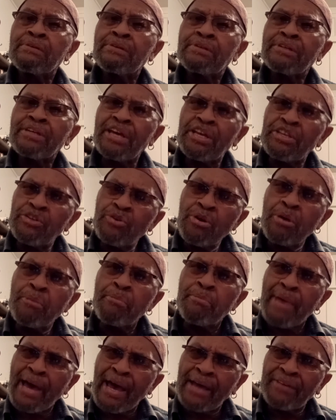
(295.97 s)
Can you
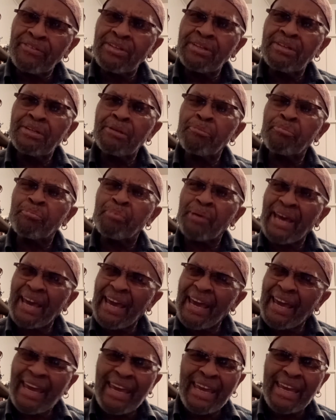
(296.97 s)
imagine the
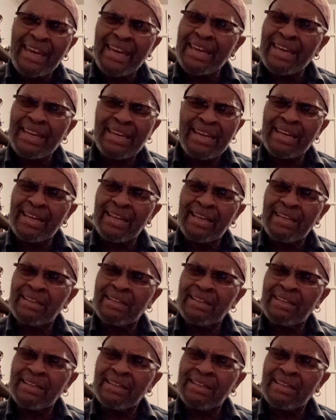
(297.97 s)
pain,